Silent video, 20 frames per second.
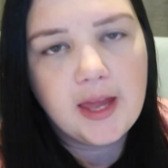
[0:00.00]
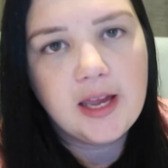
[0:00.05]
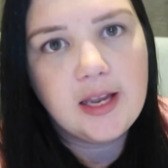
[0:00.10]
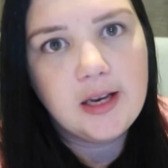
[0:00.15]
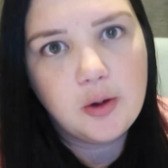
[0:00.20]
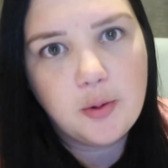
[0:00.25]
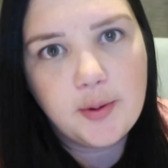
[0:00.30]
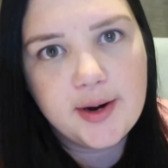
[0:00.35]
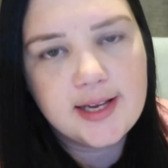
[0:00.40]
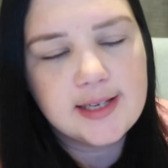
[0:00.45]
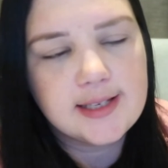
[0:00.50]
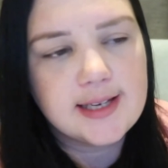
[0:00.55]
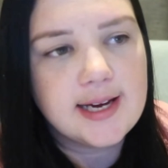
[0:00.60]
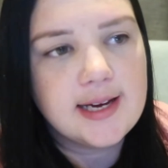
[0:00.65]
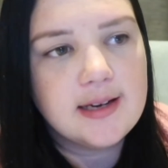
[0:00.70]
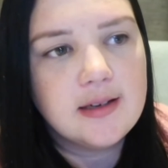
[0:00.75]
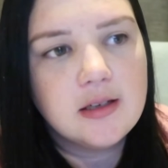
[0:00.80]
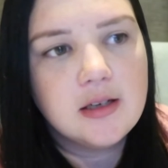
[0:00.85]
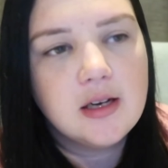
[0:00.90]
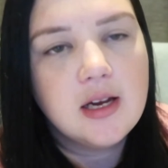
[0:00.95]
in
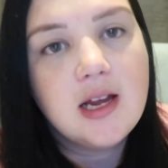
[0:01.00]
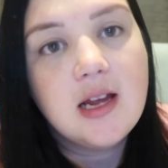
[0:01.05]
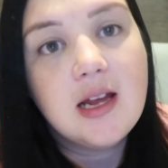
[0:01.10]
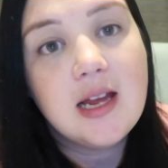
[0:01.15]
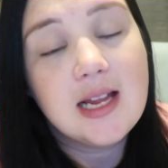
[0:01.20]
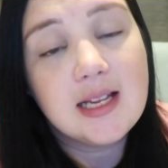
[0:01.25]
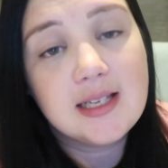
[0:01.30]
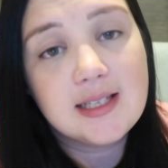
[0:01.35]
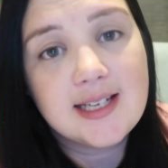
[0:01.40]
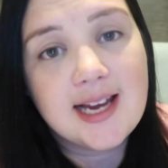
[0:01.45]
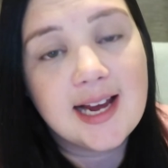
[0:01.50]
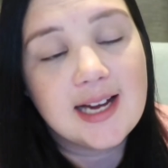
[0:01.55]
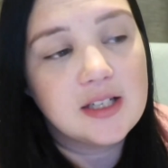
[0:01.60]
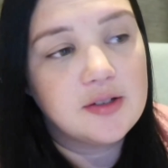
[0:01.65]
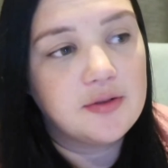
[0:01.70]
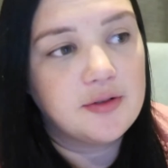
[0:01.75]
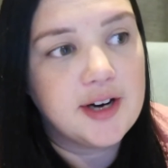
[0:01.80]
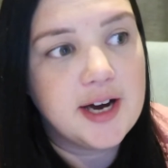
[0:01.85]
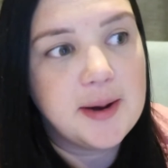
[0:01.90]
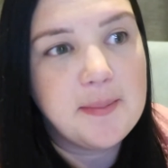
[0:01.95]
Queensland it's
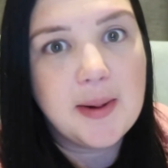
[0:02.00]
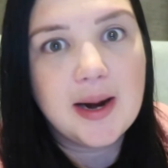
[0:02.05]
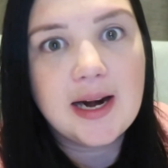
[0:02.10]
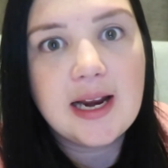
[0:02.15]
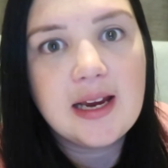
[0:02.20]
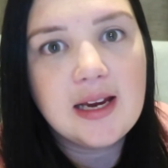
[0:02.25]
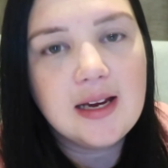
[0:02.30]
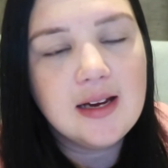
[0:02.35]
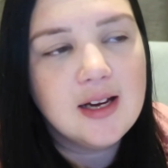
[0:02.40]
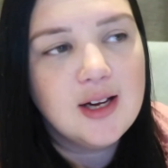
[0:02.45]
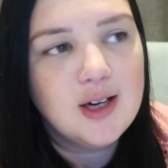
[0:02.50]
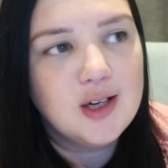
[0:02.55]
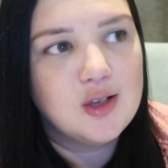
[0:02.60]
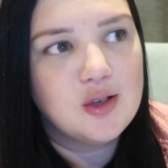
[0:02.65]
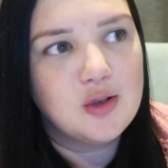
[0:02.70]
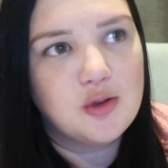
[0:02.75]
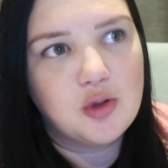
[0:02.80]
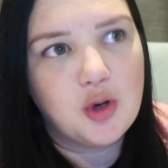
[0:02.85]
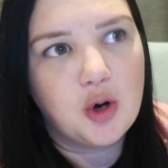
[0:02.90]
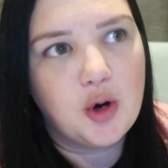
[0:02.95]
tax-free money
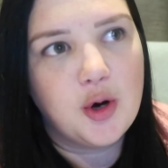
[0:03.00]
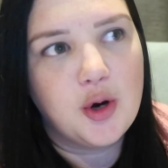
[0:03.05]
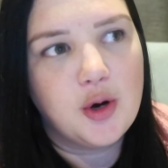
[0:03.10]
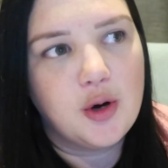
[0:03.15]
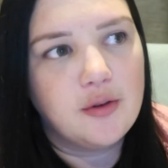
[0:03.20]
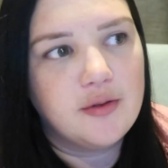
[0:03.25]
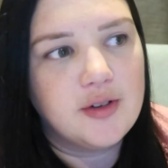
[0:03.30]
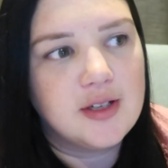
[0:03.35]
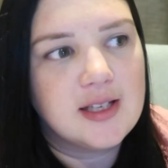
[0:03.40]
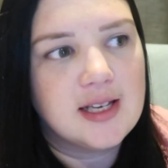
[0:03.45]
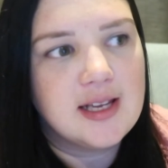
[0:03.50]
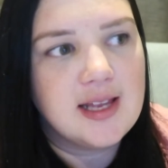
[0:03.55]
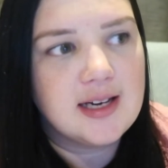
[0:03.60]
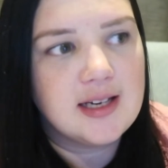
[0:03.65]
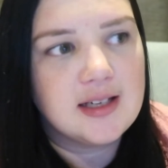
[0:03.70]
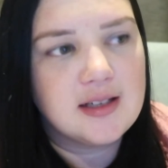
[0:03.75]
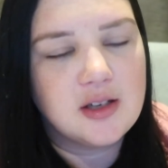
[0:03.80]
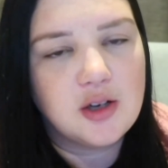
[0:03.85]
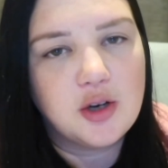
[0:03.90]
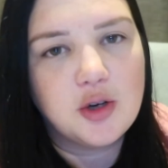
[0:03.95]
so obviously that
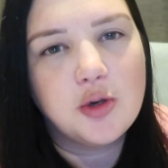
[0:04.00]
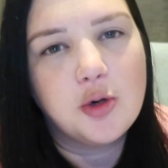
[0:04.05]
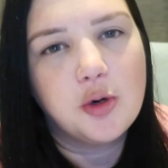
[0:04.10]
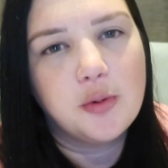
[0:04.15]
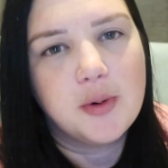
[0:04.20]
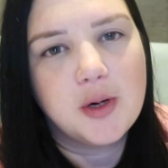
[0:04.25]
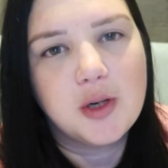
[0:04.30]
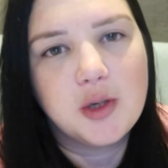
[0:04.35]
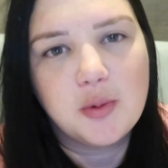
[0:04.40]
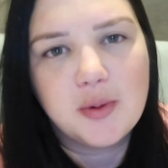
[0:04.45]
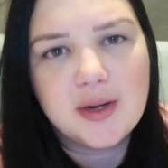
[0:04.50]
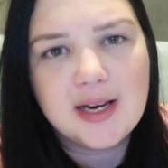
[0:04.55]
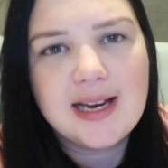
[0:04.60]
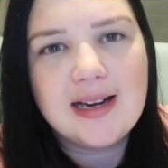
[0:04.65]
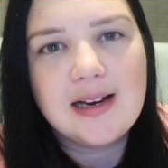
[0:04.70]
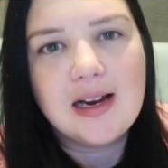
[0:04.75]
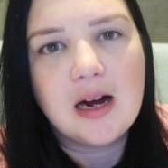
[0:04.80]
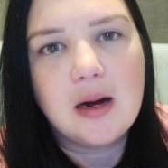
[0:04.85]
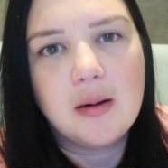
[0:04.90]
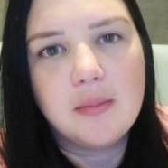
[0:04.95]
doesn't contribute to an
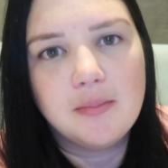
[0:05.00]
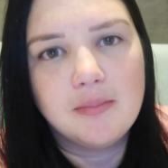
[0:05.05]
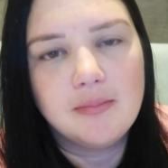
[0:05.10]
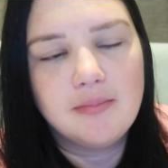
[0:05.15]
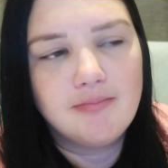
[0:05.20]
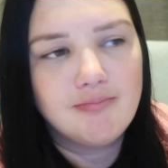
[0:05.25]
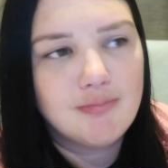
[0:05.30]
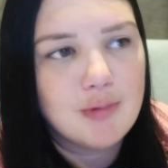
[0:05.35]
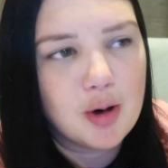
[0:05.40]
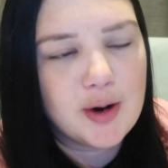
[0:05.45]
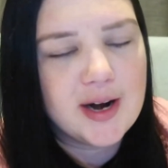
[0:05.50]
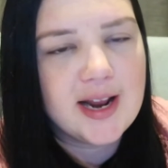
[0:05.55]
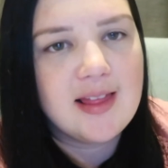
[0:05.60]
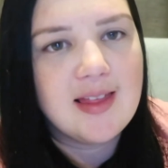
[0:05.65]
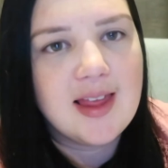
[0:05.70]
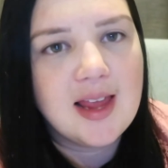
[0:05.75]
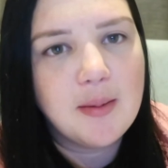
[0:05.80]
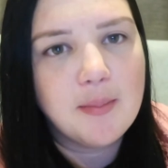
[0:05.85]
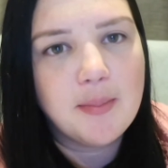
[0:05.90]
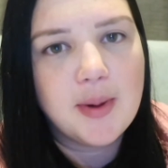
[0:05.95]
income or
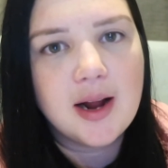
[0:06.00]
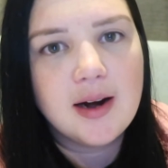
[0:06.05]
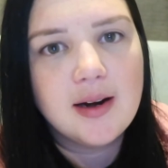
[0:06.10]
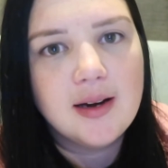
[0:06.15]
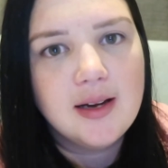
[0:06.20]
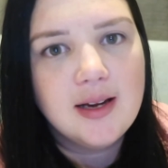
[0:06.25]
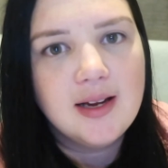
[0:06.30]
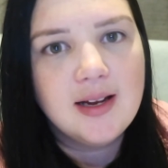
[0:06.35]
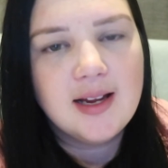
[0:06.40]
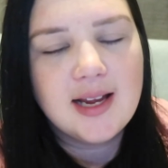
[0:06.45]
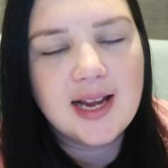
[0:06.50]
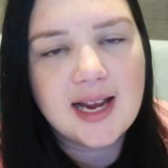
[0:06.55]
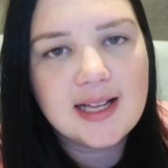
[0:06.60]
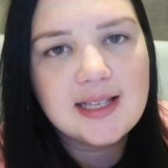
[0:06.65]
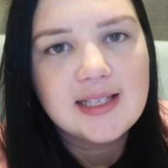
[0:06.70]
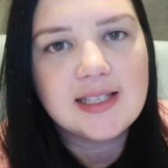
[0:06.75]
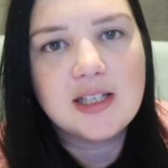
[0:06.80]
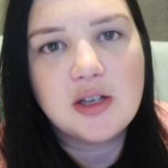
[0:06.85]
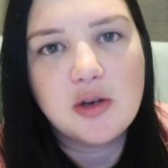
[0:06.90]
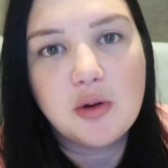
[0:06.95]
anything but
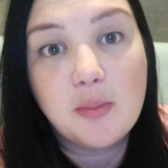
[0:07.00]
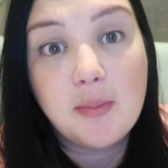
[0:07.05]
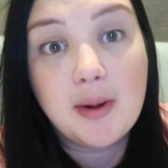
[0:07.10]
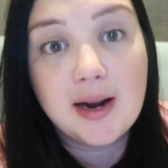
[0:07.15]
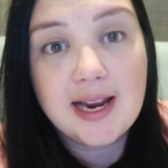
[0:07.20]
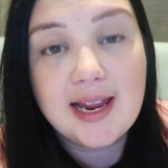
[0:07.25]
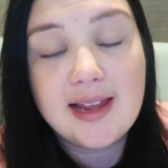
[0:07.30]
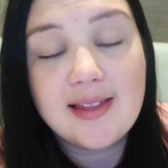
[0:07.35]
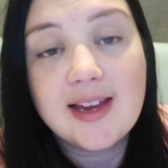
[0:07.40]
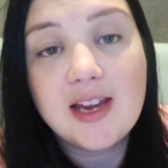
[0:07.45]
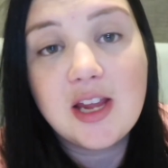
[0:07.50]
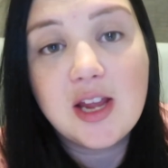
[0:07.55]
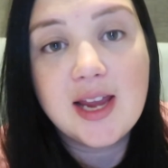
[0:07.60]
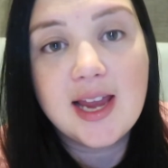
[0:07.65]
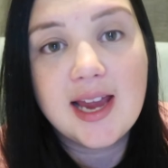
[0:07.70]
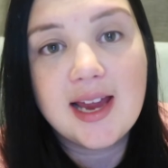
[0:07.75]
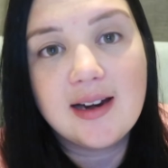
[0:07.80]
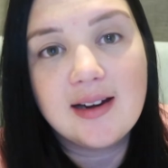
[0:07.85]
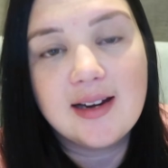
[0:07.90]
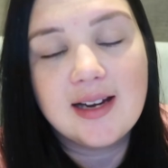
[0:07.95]
it's still money that you
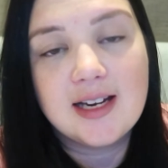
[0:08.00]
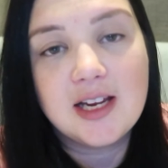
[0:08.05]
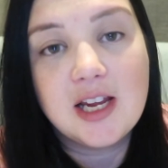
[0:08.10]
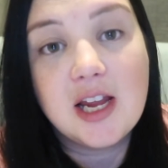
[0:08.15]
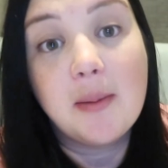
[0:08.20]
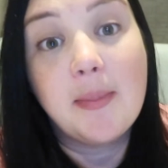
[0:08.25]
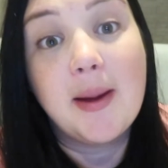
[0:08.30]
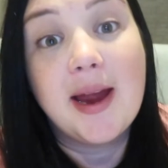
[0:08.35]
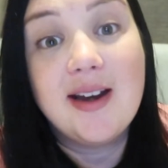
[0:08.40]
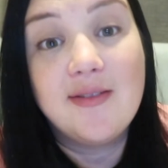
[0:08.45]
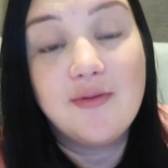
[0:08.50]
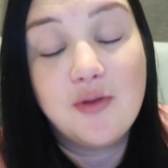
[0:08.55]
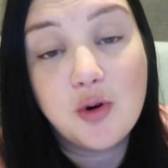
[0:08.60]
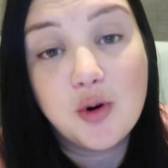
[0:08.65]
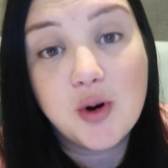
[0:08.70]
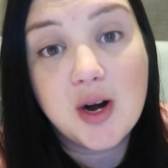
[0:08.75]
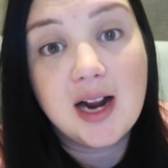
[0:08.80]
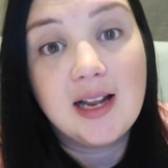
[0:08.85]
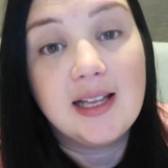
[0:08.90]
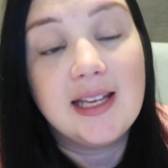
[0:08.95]
get and you get paid
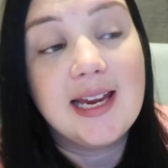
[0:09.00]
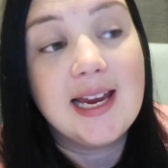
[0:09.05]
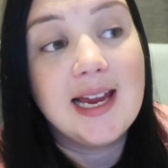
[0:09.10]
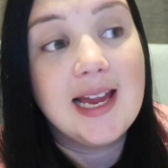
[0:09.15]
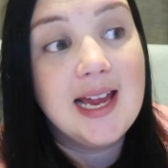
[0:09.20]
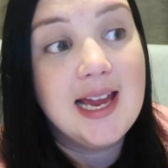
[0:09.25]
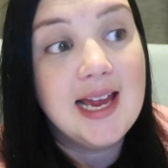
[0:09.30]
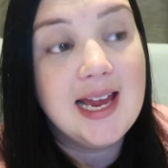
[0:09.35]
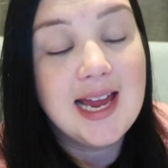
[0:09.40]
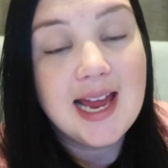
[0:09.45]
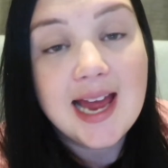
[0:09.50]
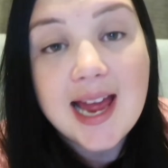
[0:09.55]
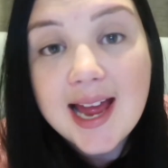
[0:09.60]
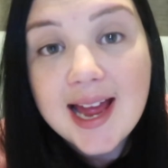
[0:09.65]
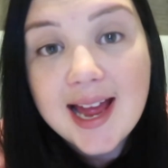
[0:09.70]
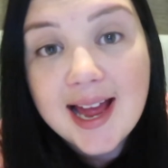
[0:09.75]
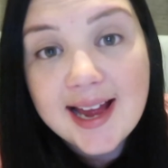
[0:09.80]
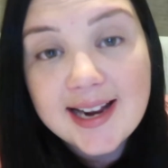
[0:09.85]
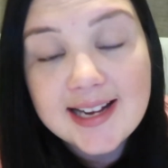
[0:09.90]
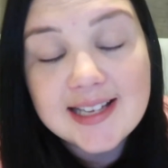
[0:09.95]
fortnightly
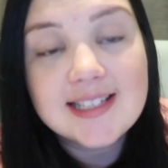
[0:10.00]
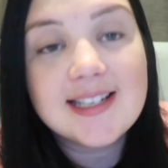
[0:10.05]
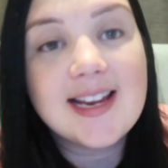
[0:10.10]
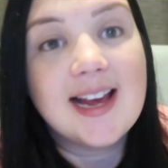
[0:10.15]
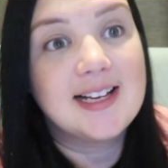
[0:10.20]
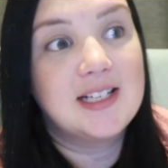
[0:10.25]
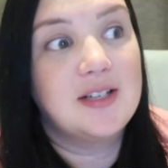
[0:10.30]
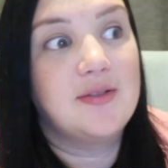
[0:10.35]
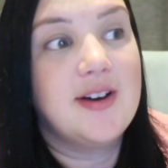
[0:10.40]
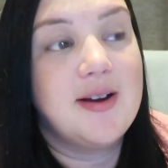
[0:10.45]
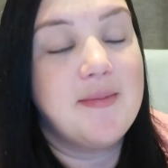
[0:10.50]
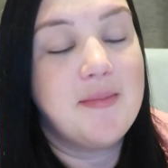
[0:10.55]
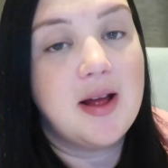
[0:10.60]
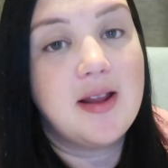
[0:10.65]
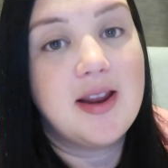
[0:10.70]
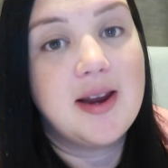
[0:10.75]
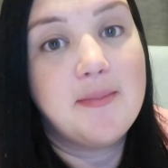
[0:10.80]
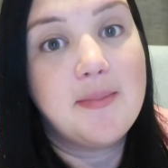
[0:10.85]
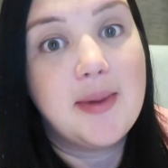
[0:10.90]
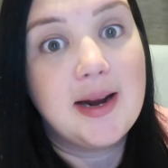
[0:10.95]
and it's tax-free
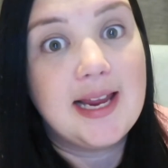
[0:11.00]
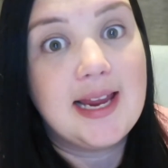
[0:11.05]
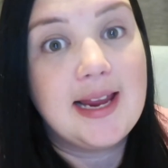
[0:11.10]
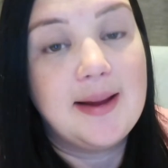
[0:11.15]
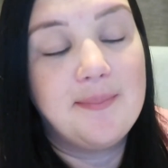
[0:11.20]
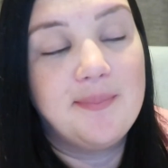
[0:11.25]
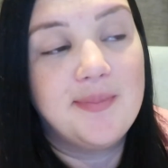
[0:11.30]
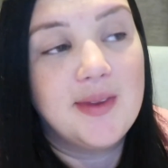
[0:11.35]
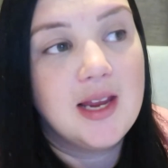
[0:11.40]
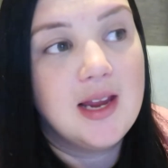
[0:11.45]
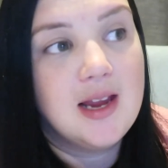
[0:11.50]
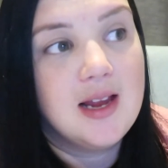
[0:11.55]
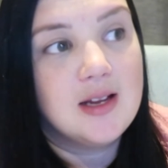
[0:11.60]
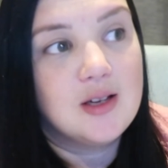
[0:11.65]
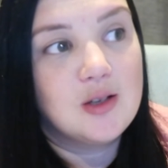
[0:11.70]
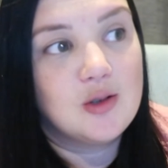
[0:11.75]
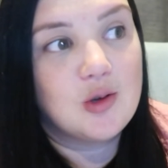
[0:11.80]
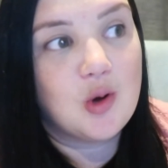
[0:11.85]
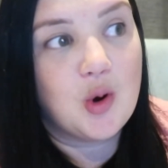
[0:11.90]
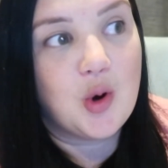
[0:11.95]
mo money
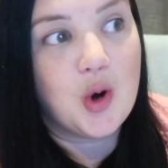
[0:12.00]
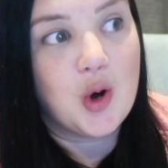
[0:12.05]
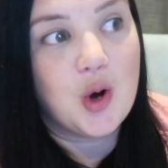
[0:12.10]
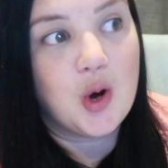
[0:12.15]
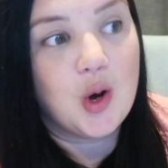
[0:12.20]
so